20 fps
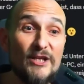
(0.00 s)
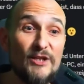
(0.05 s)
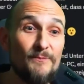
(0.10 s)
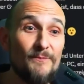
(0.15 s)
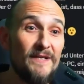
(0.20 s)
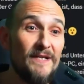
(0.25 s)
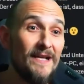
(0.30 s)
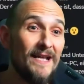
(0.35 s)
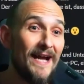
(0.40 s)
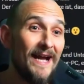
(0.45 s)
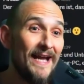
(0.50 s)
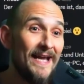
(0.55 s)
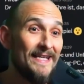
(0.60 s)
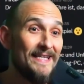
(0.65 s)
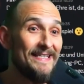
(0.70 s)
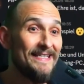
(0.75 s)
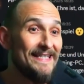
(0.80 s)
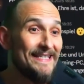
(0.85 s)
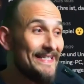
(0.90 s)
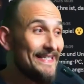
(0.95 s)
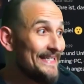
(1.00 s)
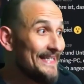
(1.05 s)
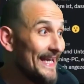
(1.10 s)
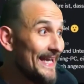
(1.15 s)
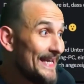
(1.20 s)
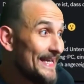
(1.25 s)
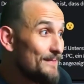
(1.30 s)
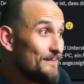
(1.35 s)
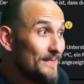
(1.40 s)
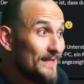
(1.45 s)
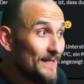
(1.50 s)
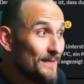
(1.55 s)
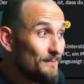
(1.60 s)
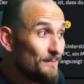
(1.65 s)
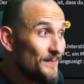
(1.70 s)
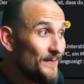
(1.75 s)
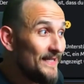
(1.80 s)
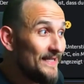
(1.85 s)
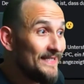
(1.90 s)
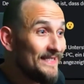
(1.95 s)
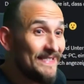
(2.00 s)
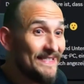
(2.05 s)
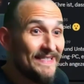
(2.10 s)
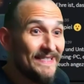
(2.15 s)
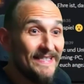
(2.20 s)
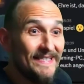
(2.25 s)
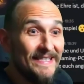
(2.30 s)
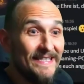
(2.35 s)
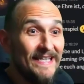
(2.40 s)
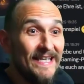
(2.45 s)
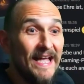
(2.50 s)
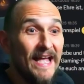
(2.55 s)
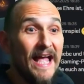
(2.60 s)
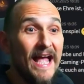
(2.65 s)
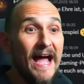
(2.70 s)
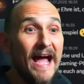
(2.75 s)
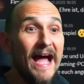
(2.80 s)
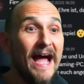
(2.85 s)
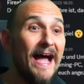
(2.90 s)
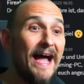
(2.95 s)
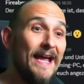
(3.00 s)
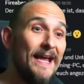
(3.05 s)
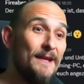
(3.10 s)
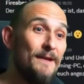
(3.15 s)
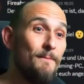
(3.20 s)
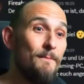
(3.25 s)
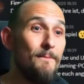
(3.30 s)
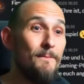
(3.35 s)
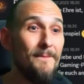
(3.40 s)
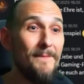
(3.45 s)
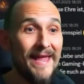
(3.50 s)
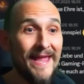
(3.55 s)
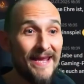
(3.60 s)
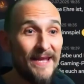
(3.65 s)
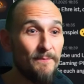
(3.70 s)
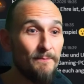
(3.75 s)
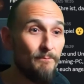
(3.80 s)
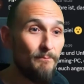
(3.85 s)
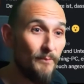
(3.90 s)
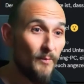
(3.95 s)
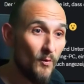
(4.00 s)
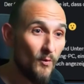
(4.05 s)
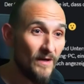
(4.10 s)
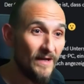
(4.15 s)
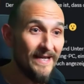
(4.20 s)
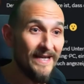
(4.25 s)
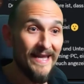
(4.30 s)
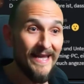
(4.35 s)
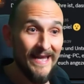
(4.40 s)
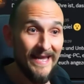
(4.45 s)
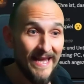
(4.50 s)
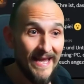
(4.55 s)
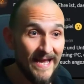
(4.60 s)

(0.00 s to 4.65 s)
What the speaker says: But you have to pick a number from a set of random numbers they show you,